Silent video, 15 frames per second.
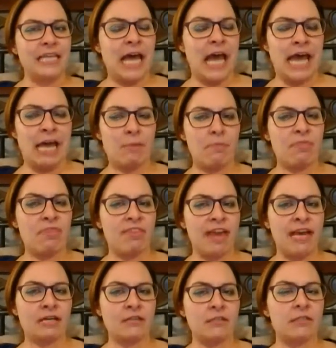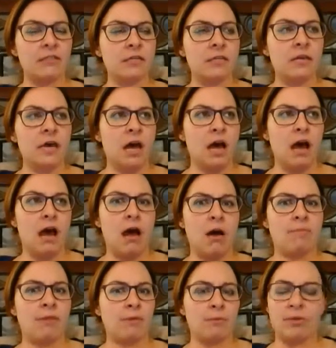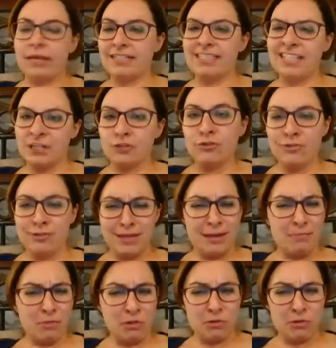type things um, that were like teacher themed.